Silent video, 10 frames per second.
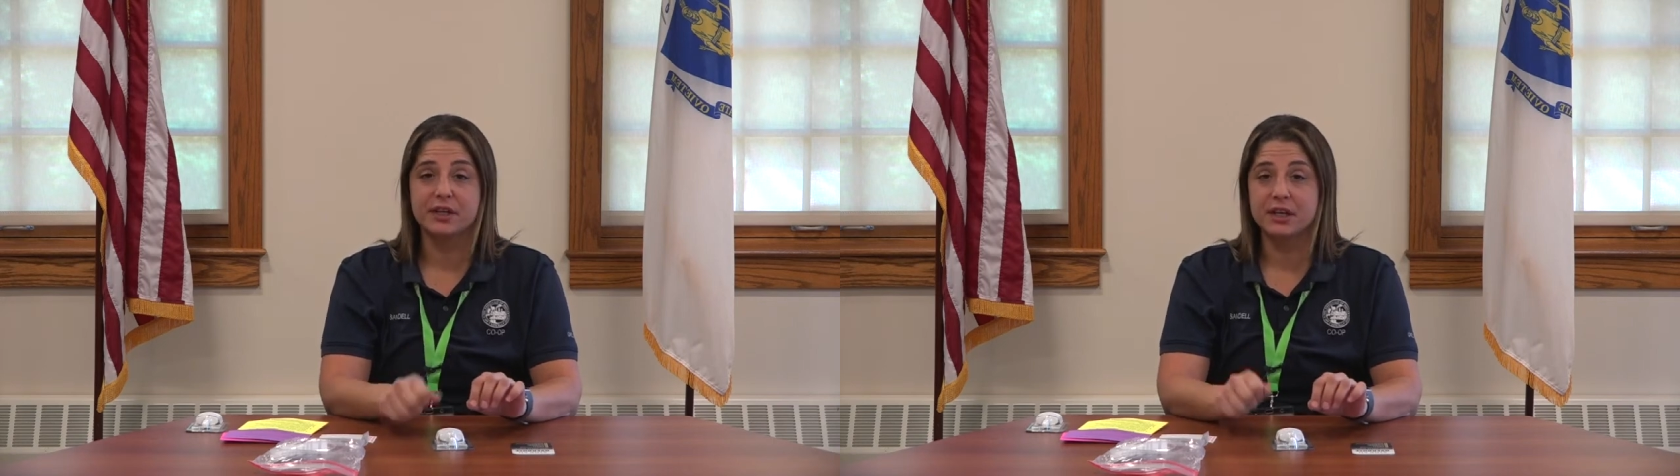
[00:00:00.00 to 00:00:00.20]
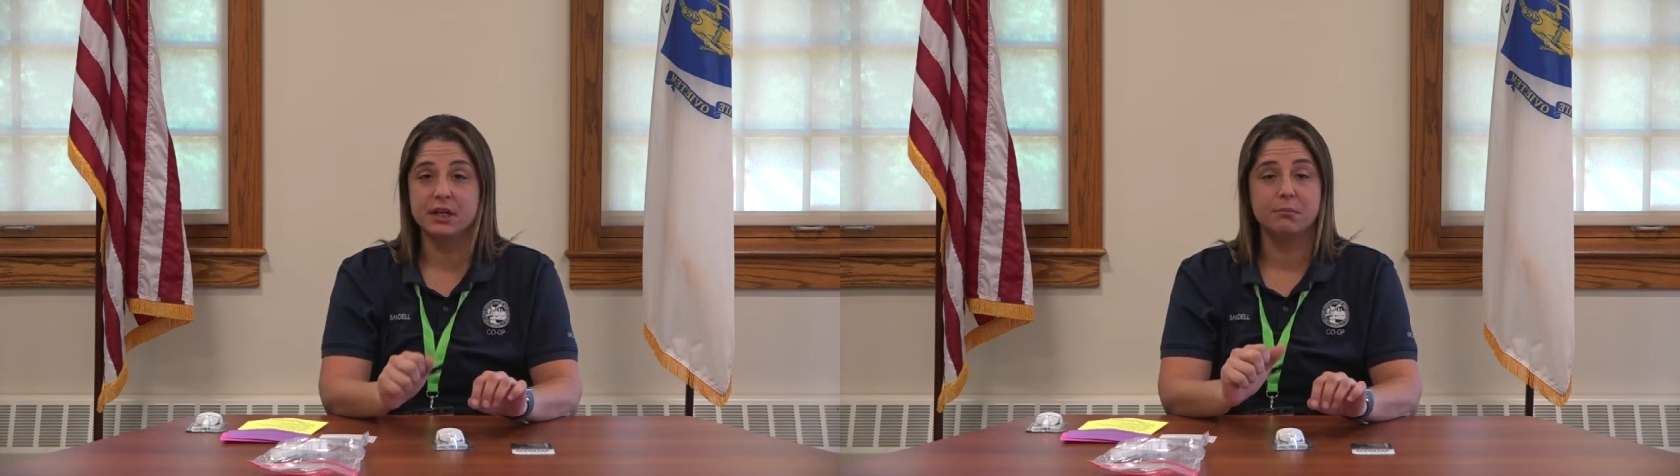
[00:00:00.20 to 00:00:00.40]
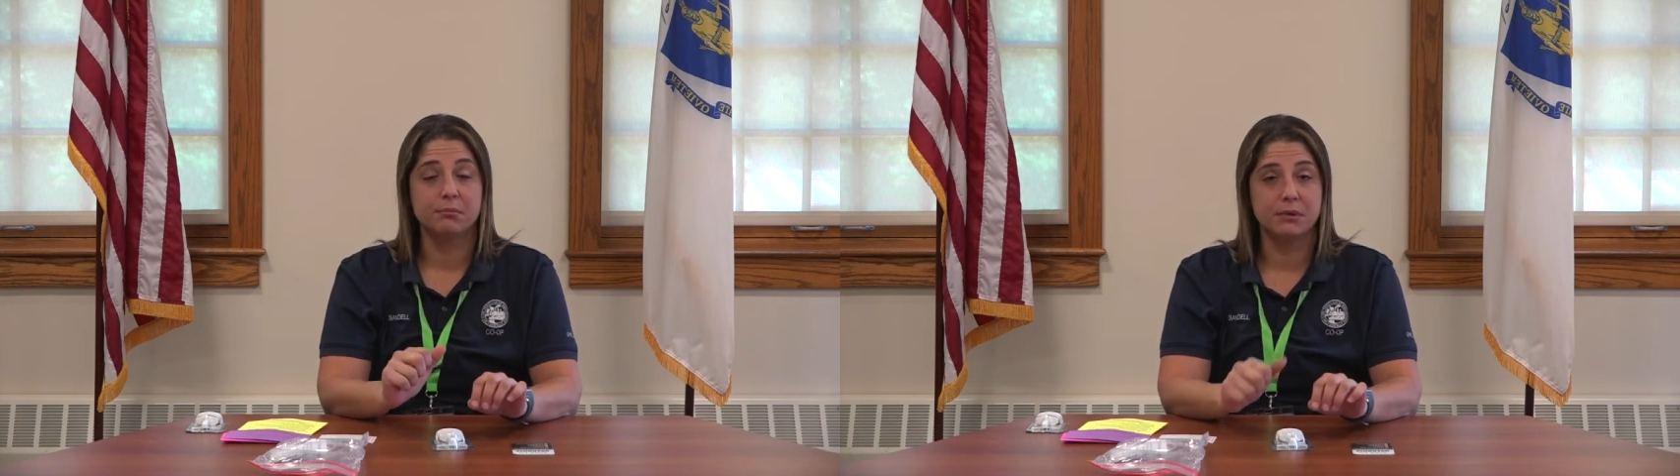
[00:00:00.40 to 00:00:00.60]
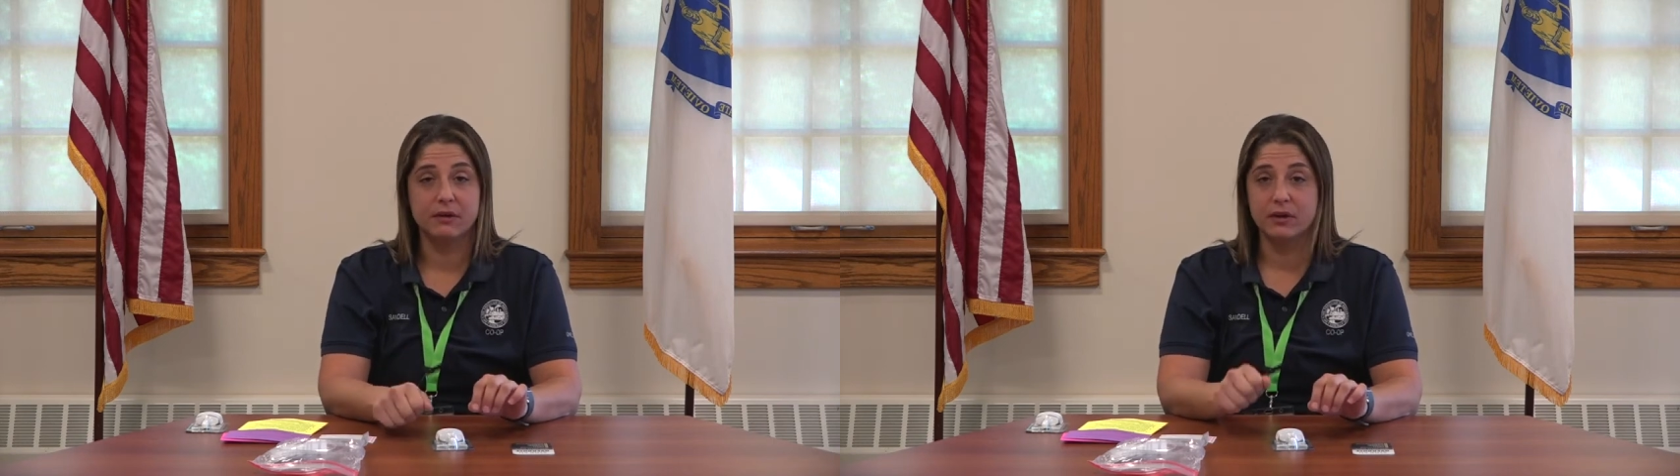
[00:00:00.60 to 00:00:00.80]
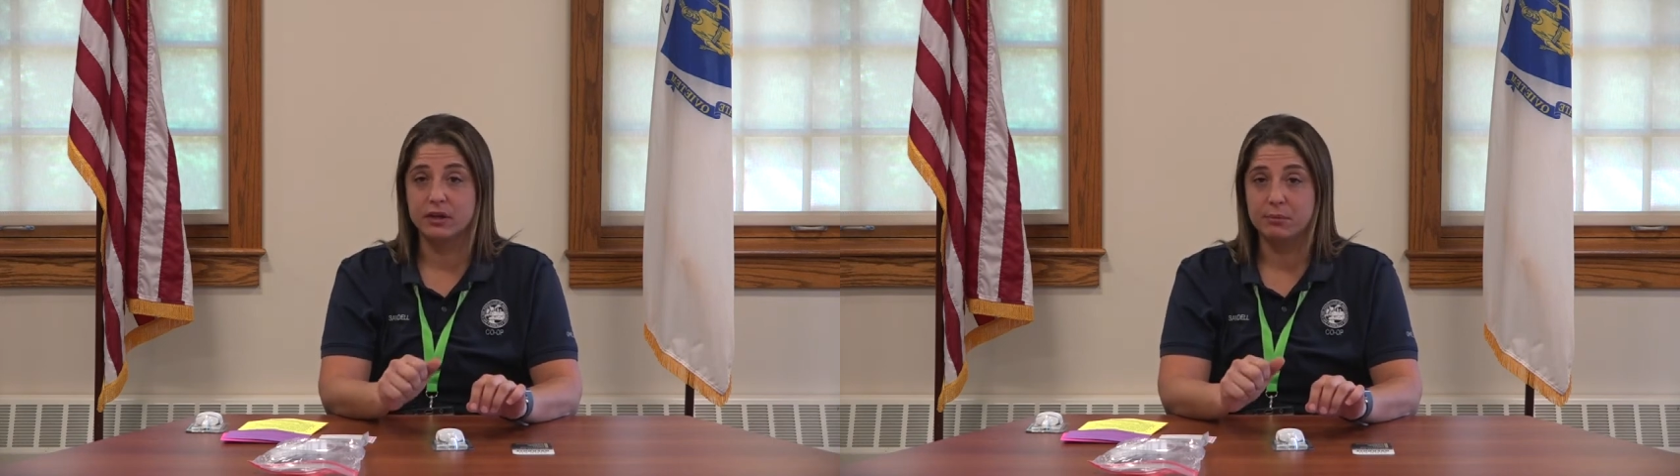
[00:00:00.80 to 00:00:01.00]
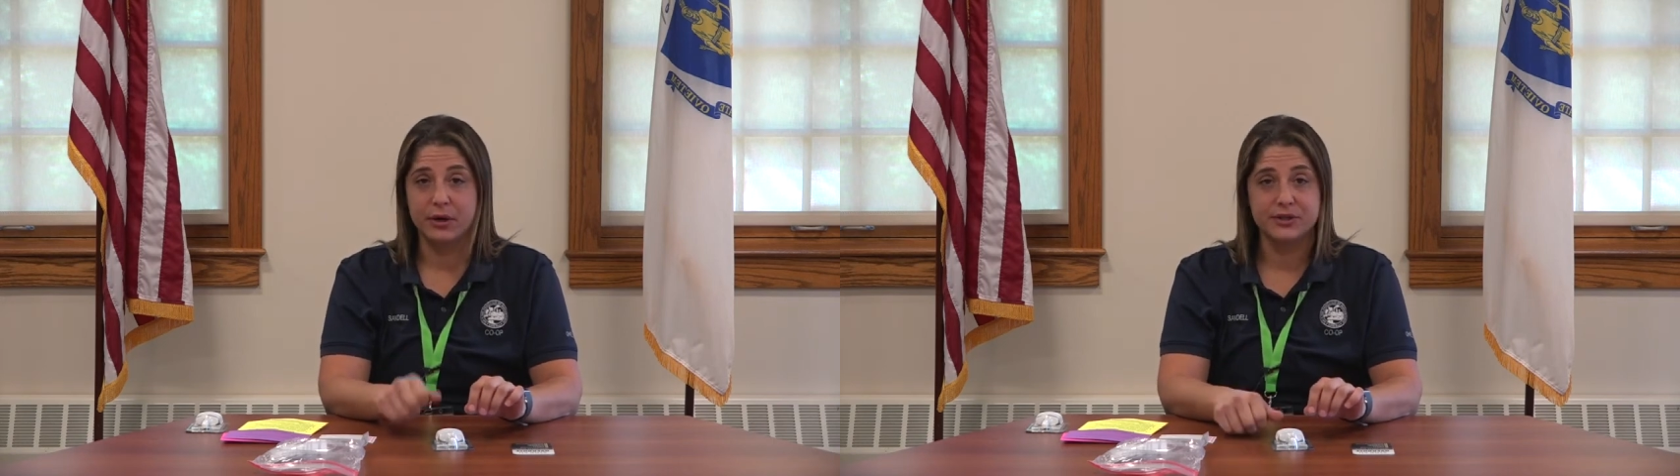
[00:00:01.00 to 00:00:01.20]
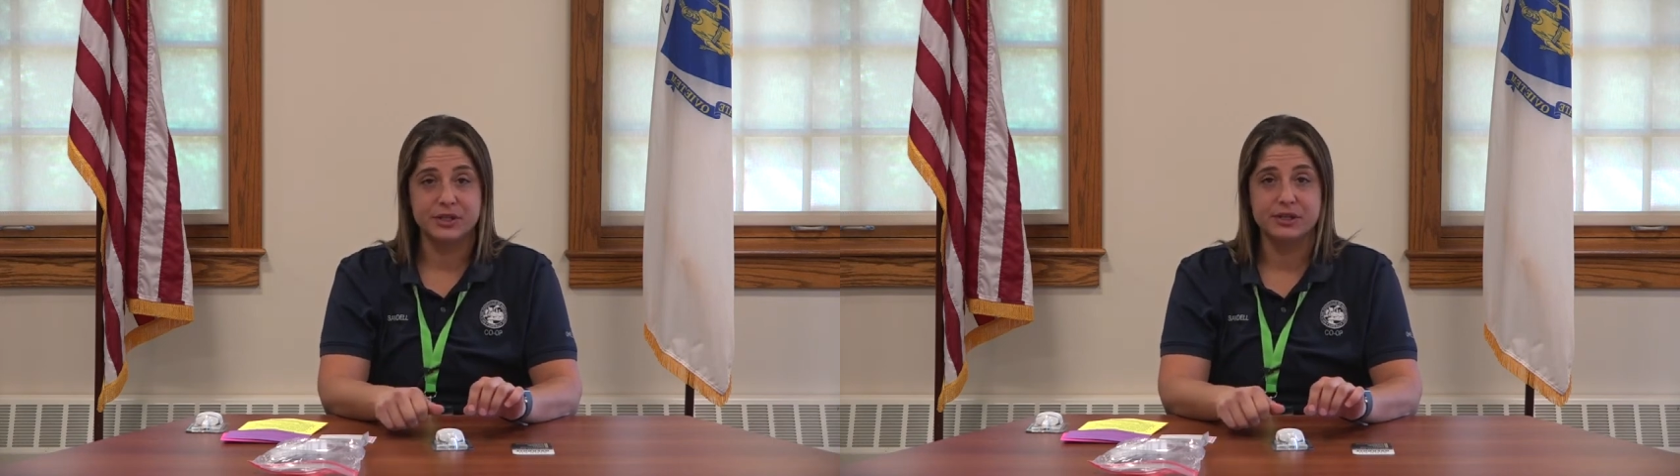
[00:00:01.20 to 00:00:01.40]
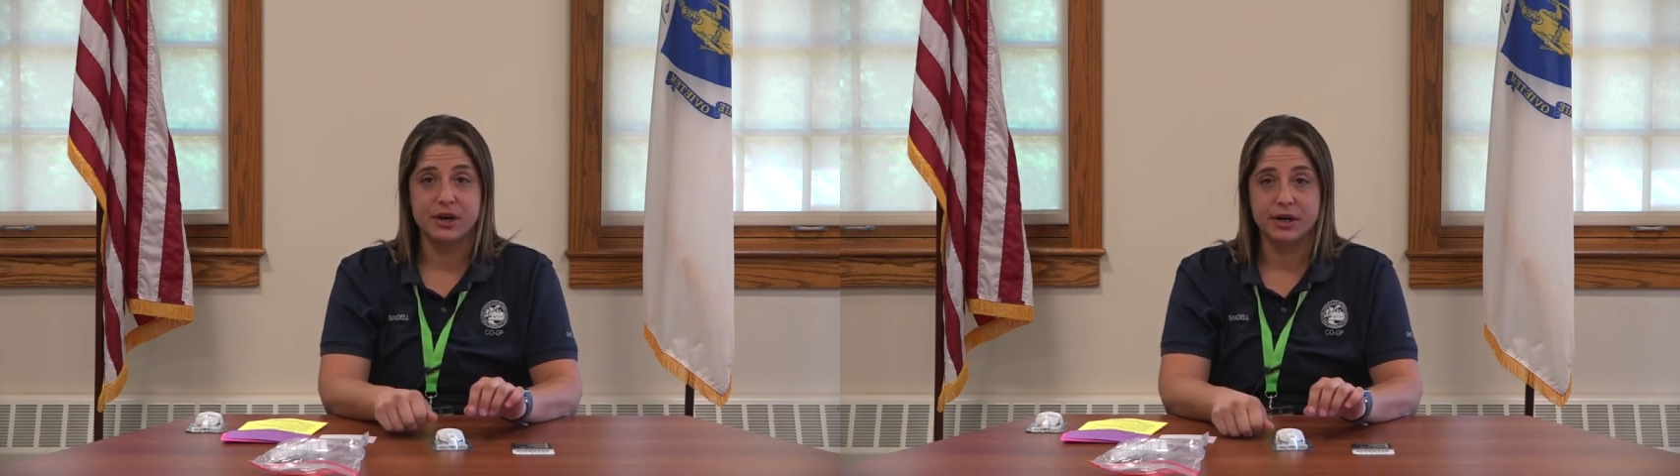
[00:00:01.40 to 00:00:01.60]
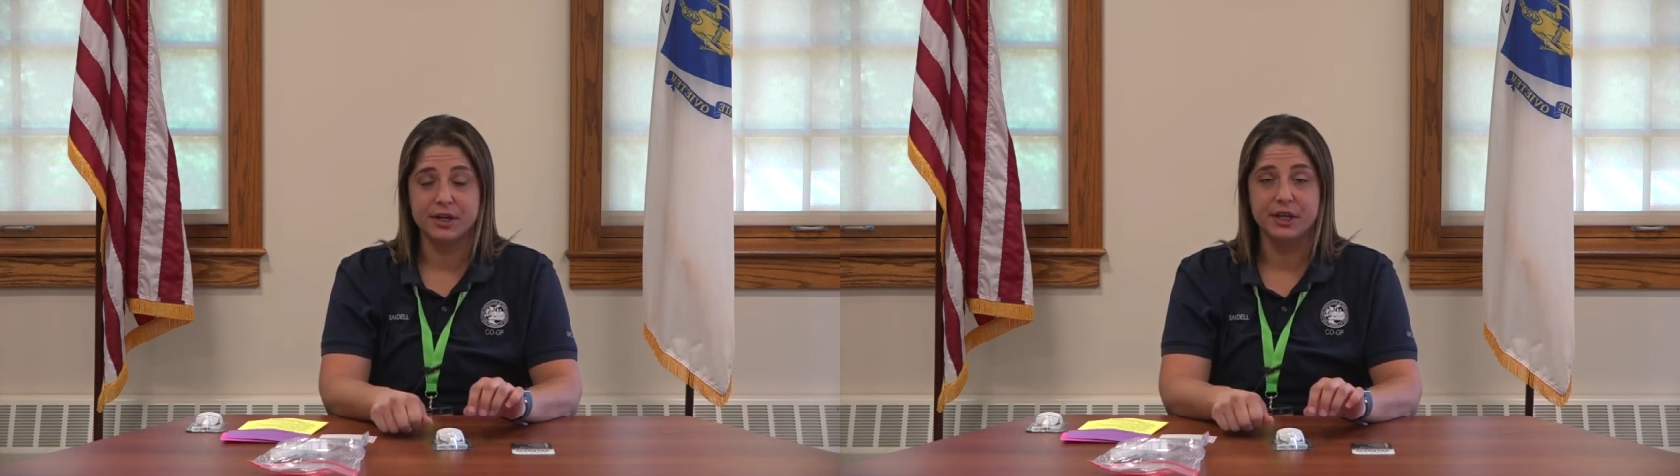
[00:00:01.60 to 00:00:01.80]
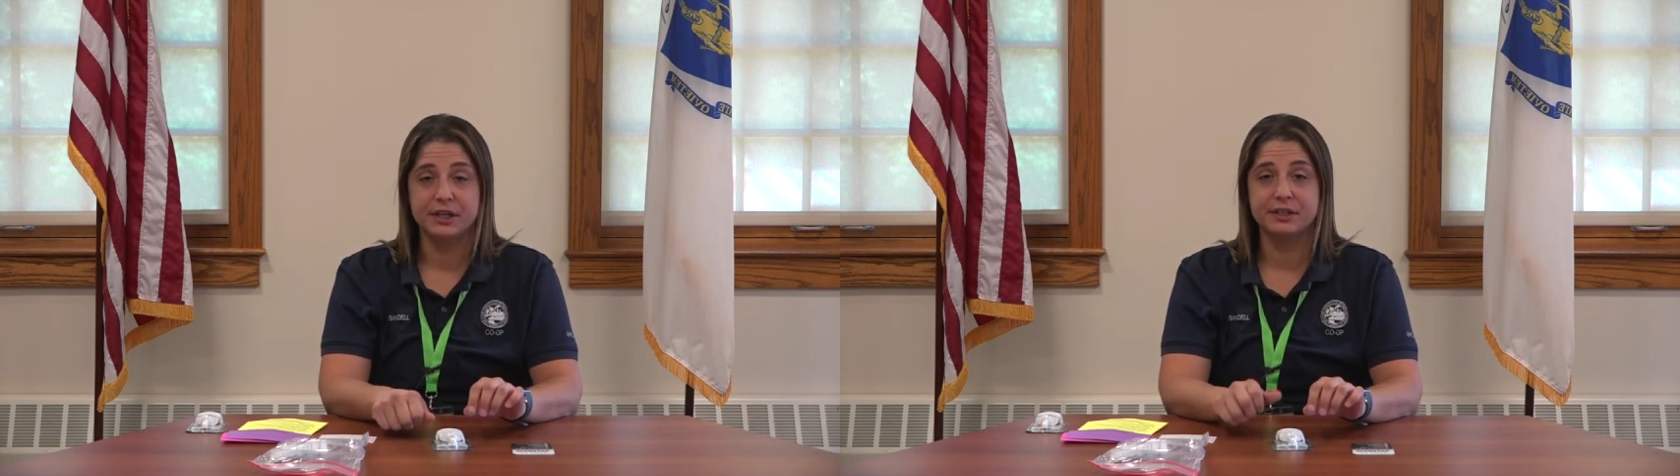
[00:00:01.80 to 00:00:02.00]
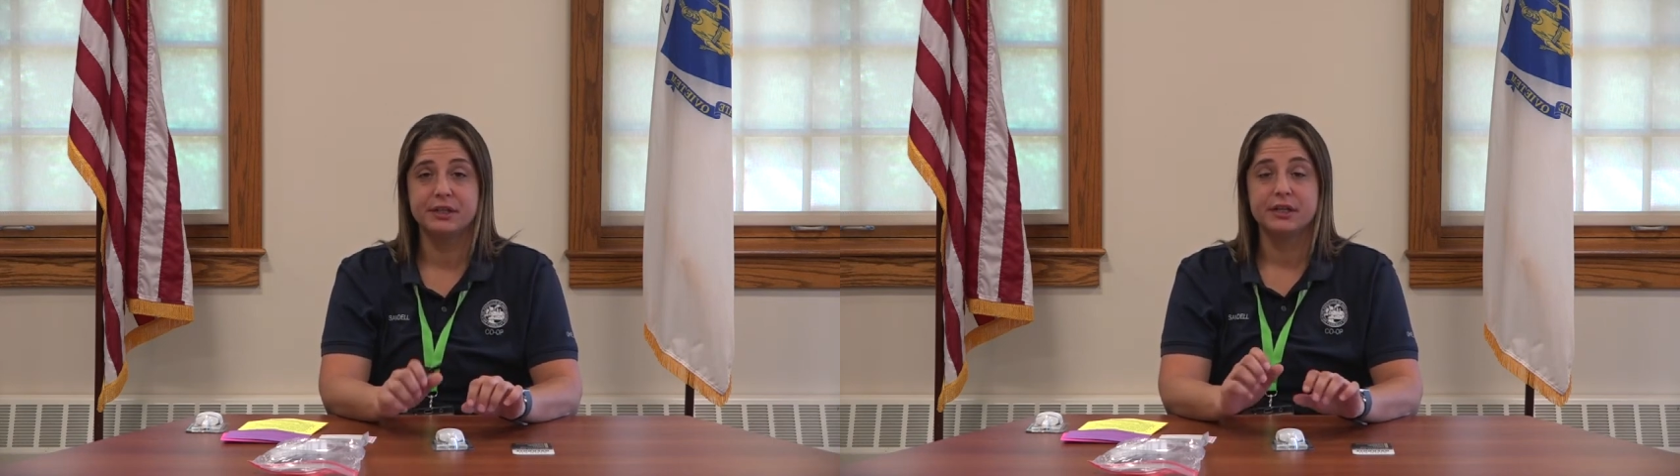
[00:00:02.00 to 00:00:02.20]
to keep giving the person Narcan.